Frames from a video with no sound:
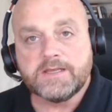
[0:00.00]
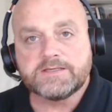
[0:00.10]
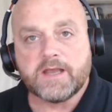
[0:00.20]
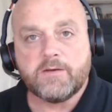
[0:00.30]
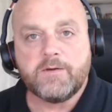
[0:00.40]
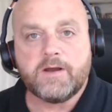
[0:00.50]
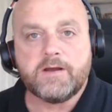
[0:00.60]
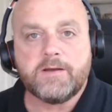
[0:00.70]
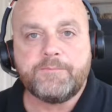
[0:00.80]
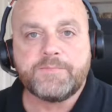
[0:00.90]
So
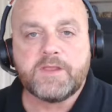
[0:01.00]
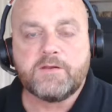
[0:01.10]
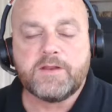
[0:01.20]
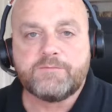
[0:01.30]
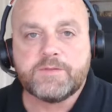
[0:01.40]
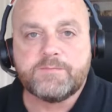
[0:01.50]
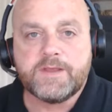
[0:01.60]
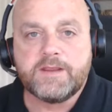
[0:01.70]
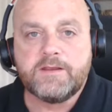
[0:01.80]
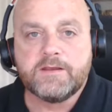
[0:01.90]
you're left with
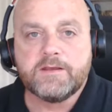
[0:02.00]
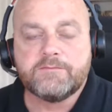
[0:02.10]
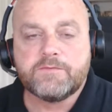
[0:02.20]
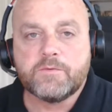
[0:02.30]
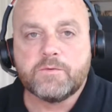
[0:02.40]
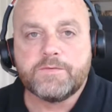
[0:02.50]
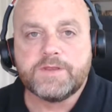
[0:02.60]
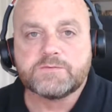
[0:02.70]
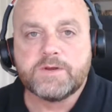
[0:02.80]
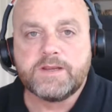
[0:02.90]
me for
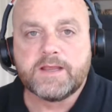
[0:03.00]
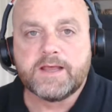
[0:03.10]
this week,